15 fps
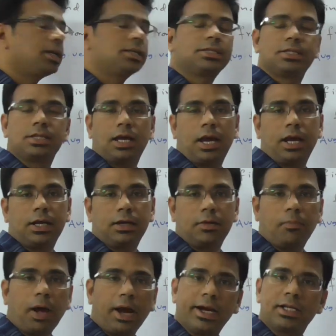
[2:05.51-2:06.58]
x at
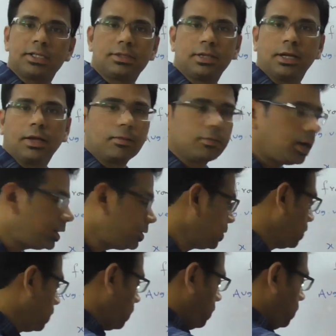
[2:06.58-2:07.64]
minus 3.
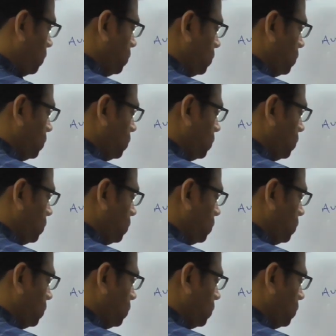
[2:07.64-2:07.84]
Right?